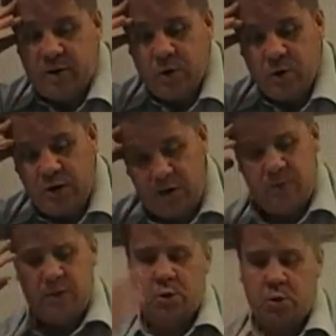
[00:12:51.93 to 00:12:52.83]
So here,
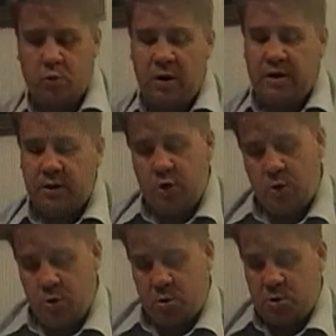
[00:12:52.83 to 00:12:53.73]
this
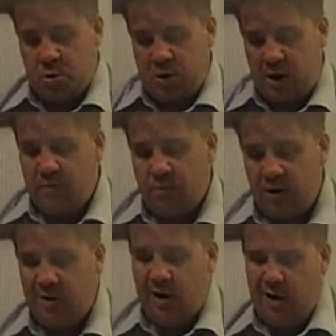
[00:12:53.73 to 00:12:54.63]
grandiose
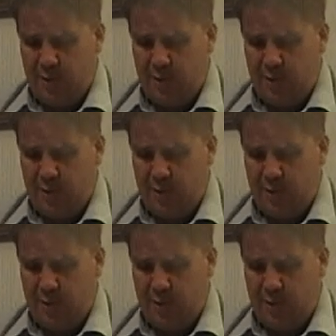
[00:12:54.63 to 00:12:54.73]
statement,